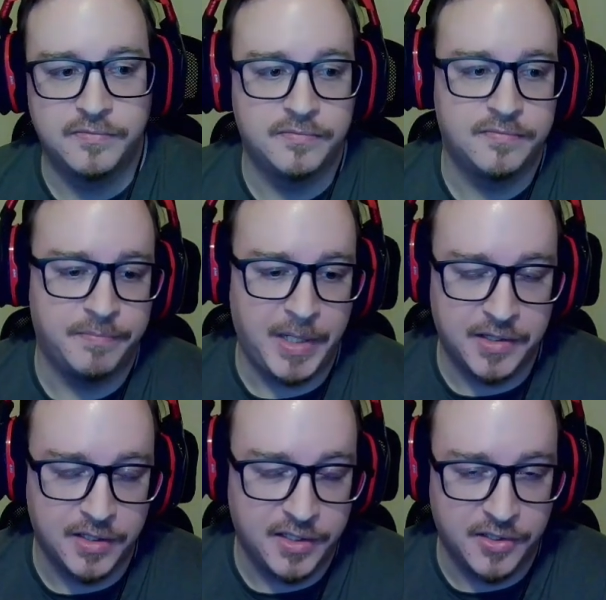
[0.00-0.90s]
make
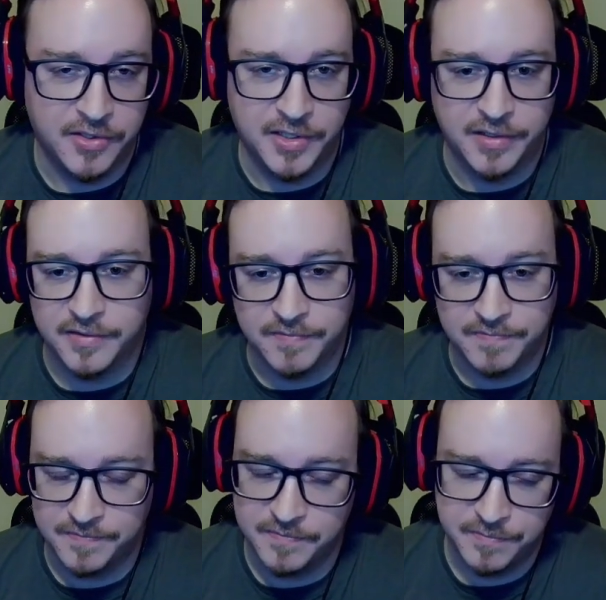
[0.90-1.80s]
the deal, and
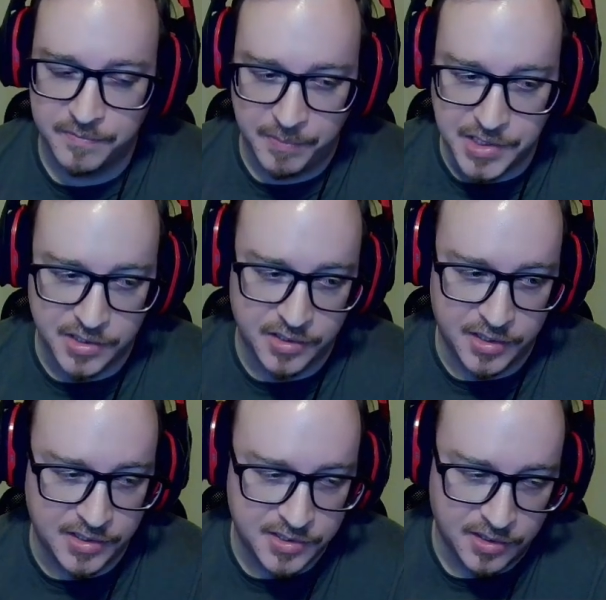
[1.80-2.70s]
basically
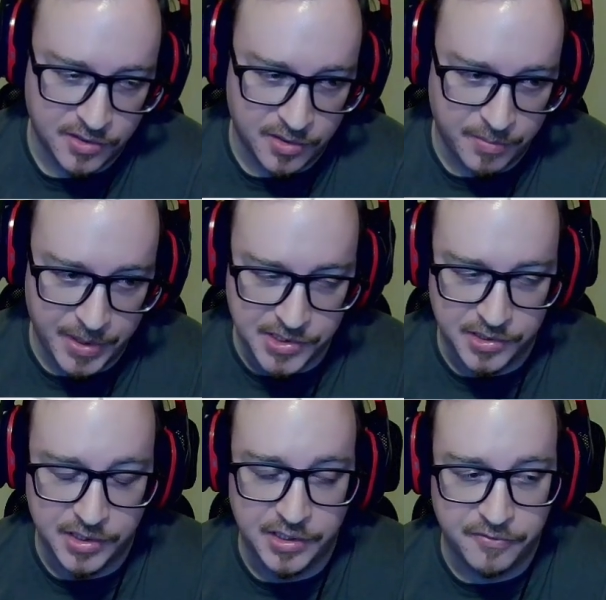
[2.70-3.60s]
it's
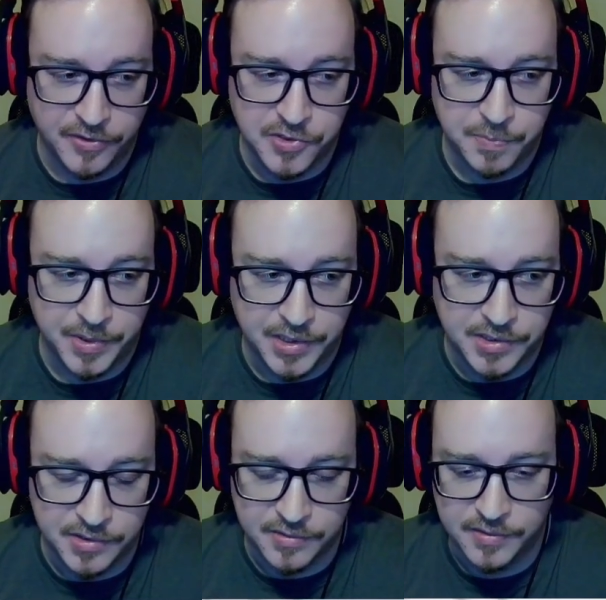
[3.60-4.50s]
basically getting first place,
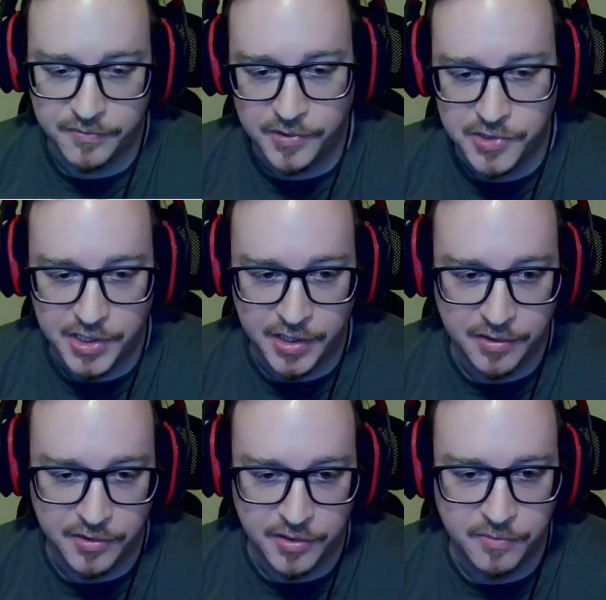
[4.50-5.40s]
first, second,
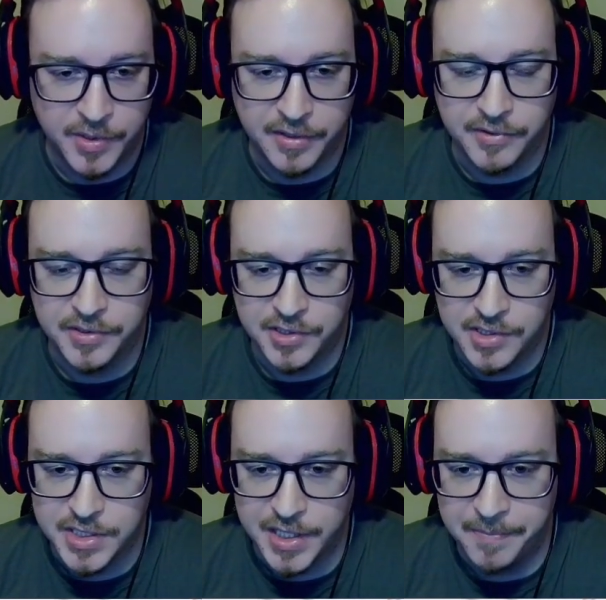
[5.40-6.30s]
third, whatever. It's all the
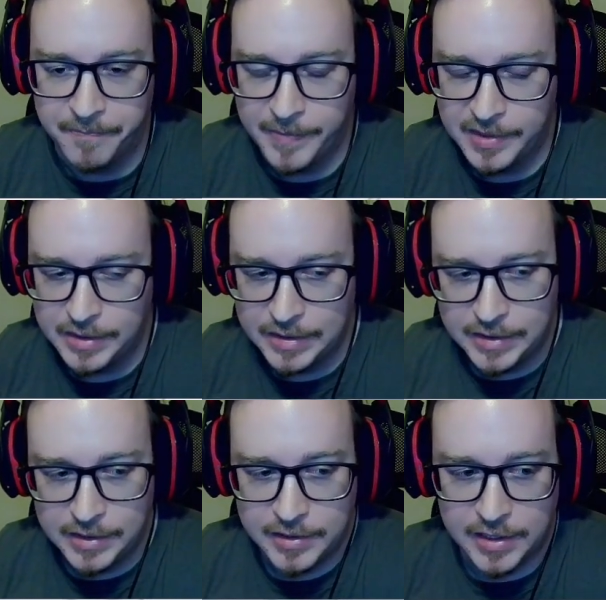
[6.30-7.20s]
same
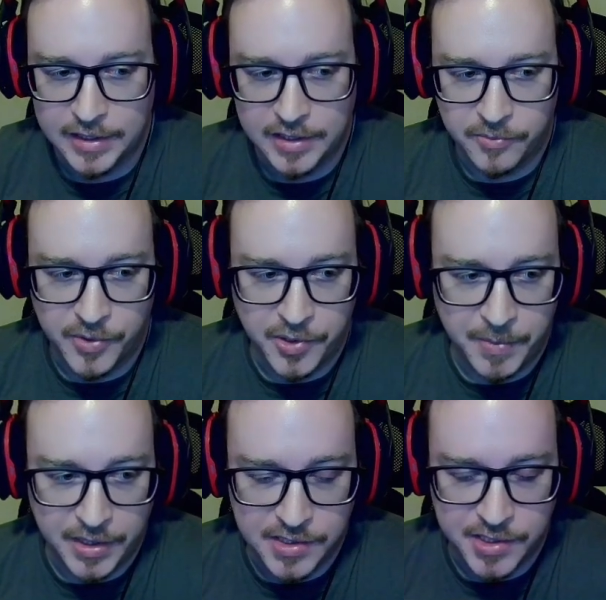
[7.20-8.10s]
when you make
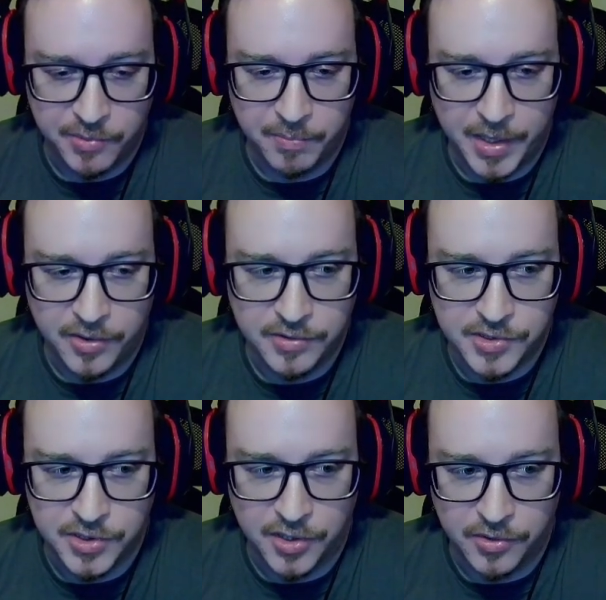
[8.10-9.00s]
the same amount.
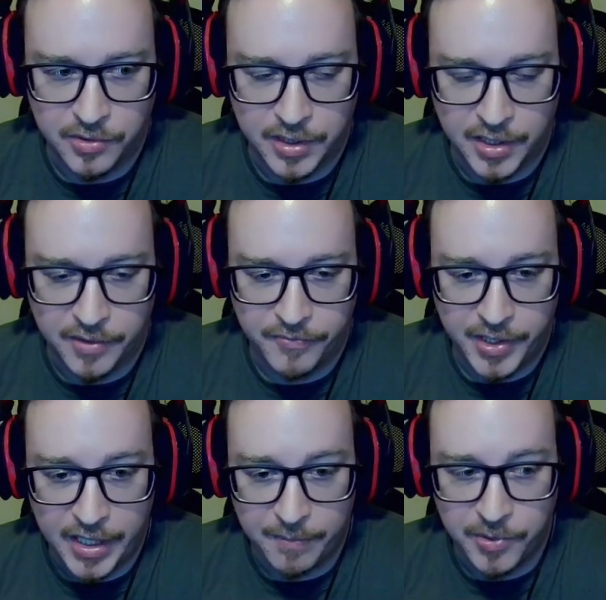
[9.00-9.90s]
So very
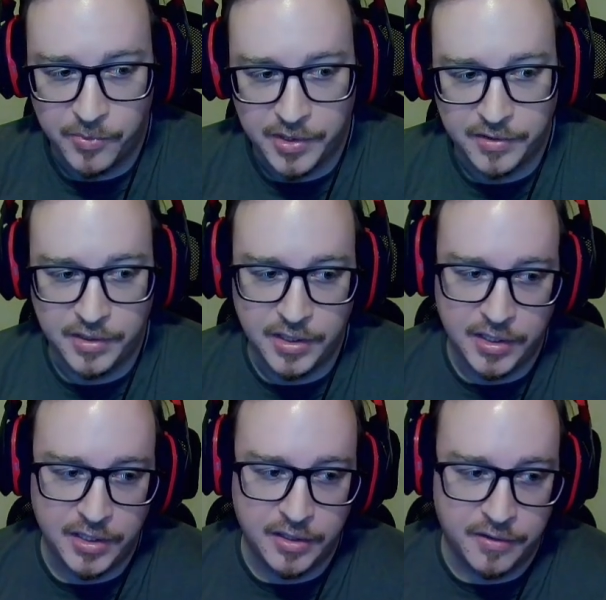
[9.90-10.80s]
happy with
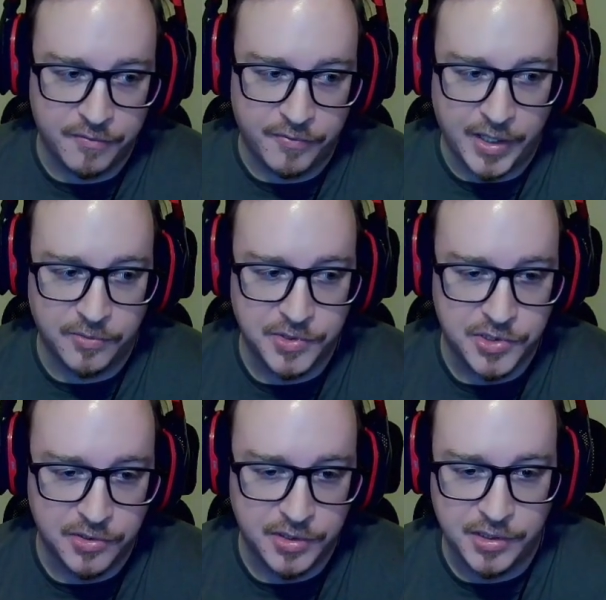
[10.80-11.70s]
the final
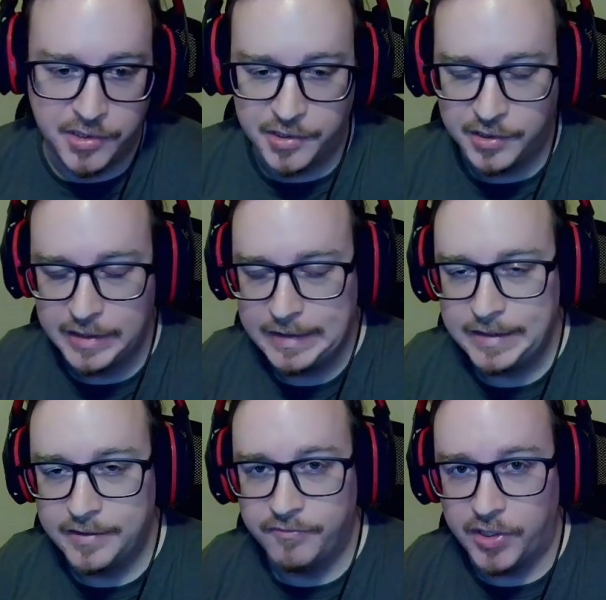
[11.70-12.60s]
result here.
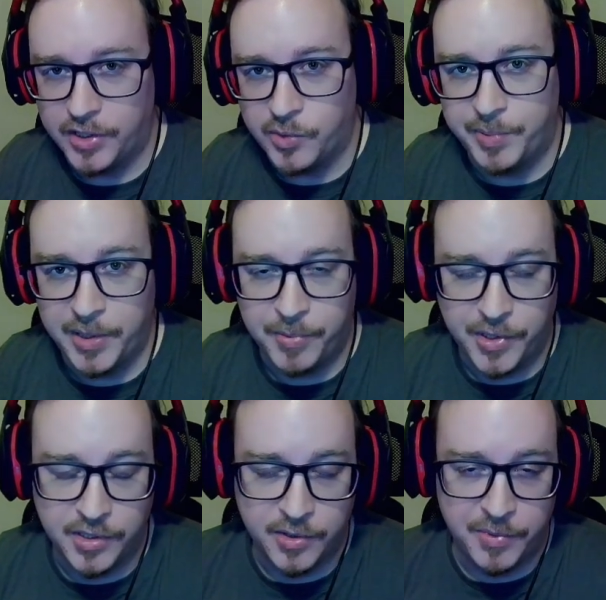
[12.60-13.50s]
Felt like we played pretty
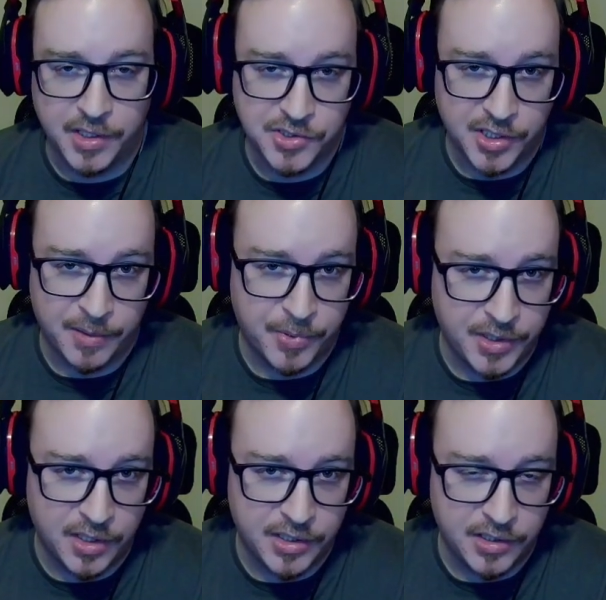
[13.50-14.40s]
good. We also got pretty
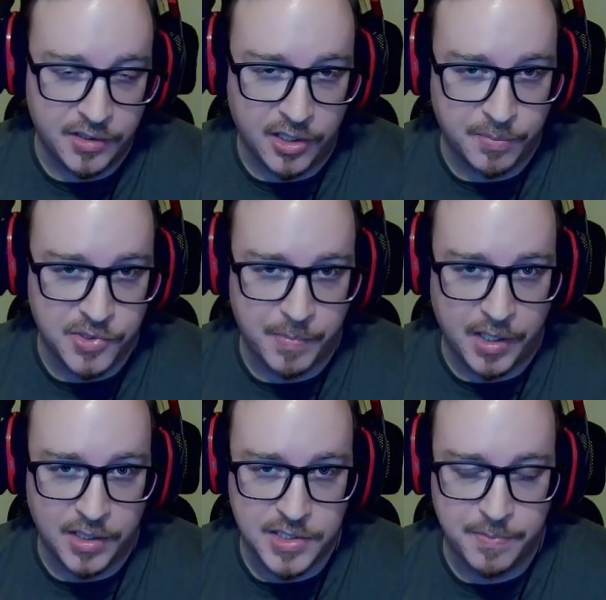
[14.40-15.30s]
lucky in a couple
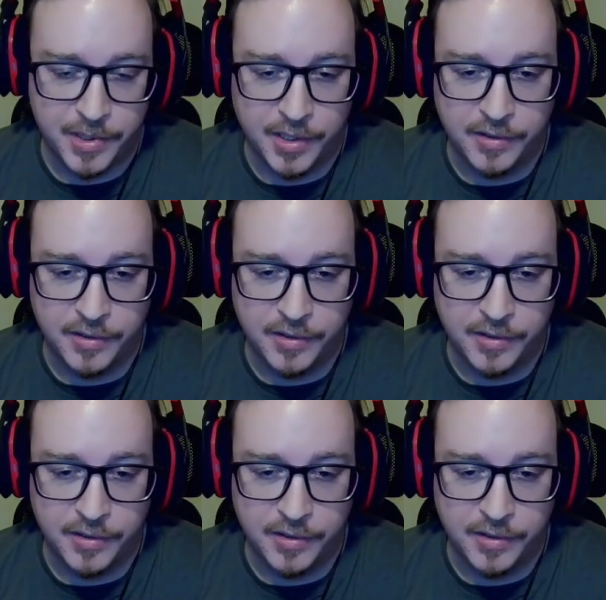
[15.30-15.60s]
spots, but